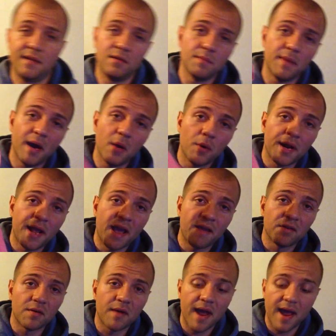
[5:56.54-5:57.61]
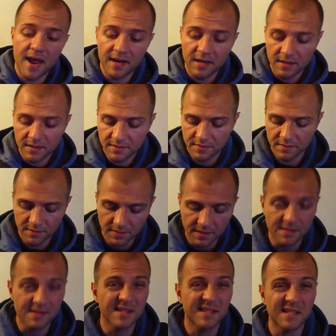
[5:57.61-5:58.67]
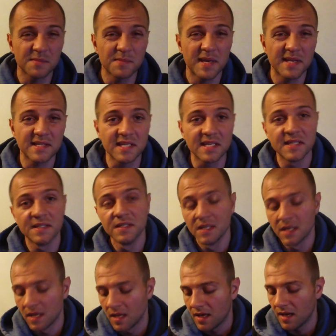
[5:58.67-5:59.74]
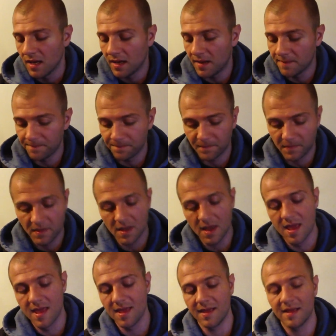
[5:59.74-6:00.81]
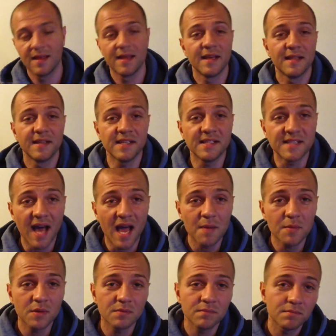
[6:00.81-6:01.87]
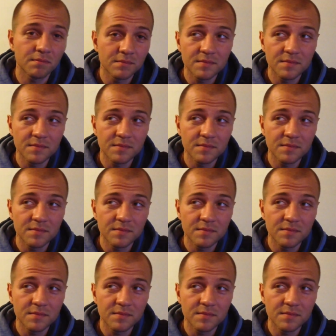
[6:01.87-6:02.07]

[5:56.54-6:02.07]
you might want to have a rag because this is messy. The diamond